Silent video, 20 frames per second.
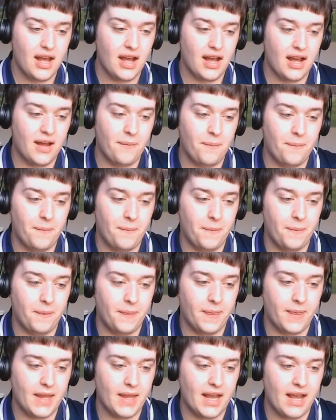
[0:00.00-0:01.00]

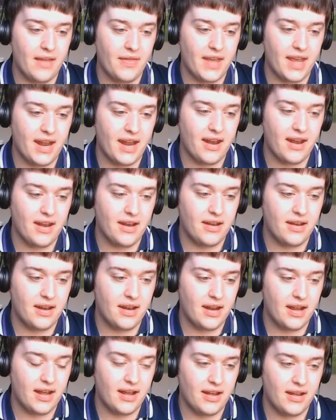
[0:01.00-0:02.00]
Um and
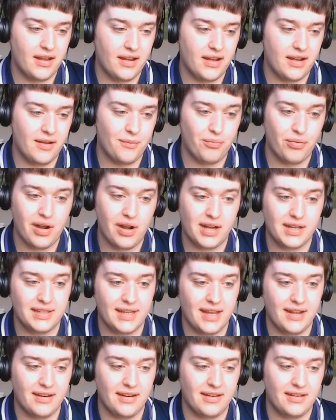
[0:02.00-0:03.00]
then uh Brock
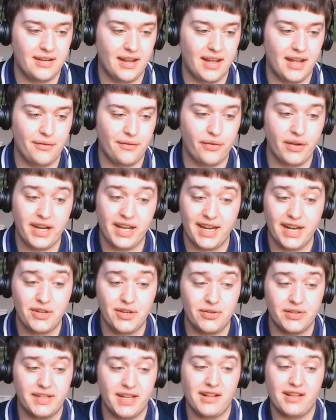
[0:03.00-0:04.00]
said uh, finding it
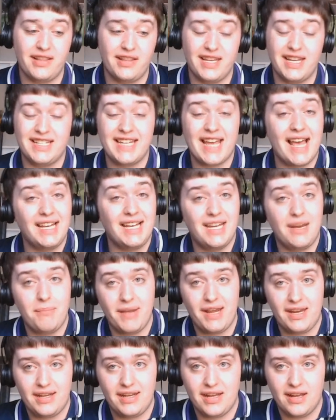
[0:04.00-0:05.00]
interesting that the
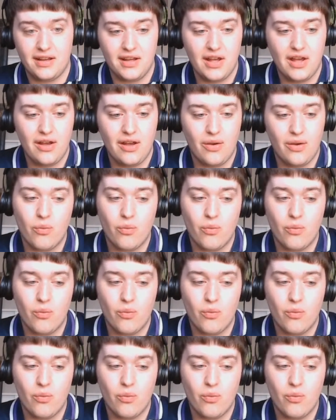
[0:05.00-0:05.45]
Italian media